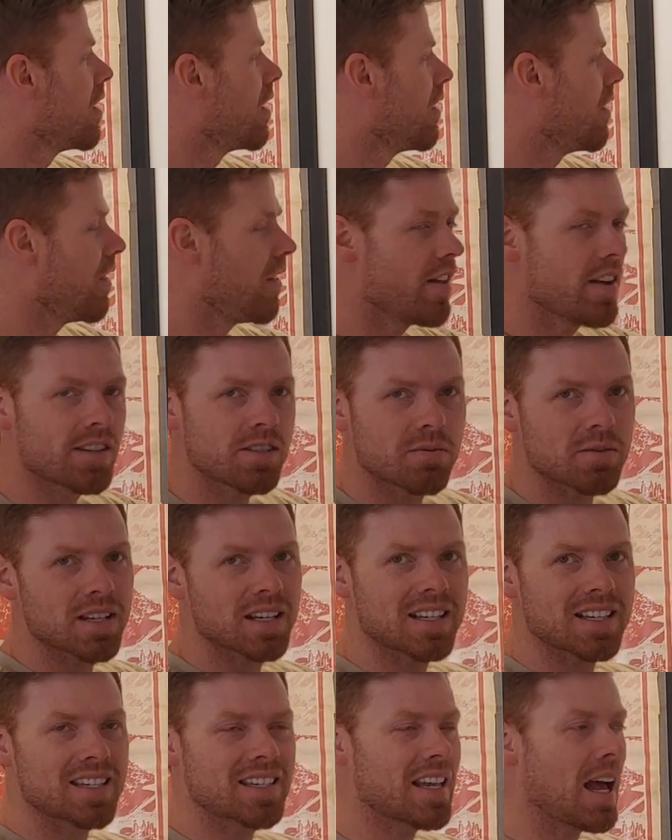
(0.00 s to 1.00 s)
This was
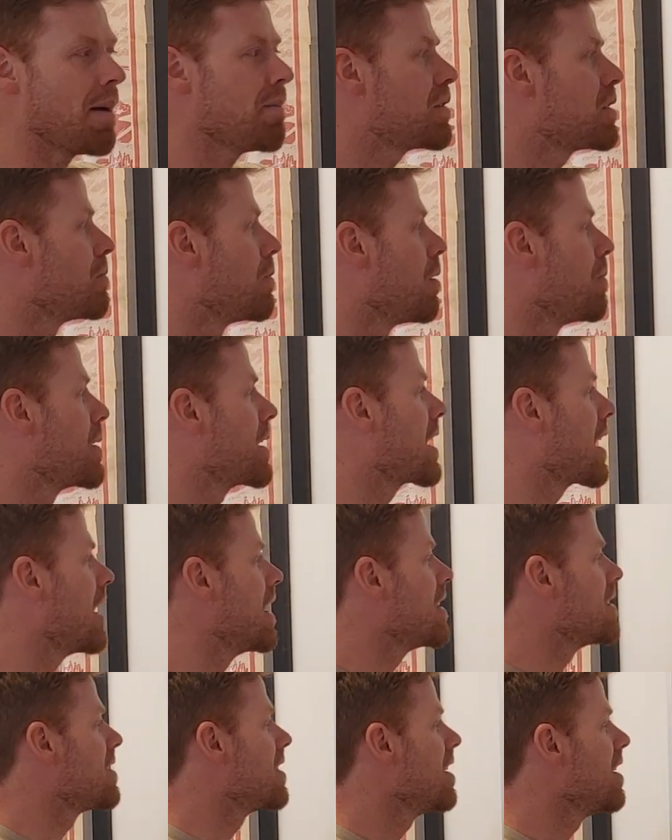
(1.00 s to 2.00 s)
acceptable
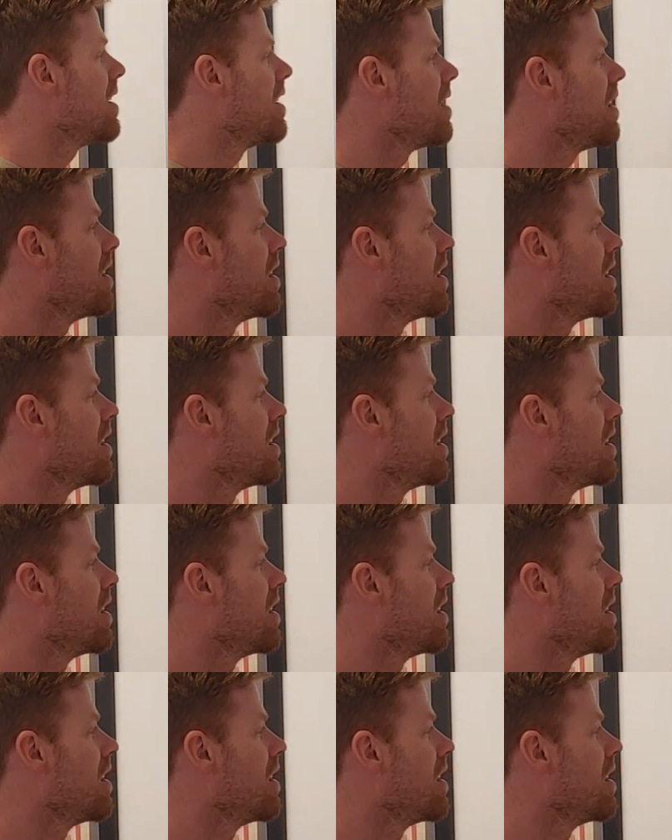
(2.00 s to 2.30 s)
because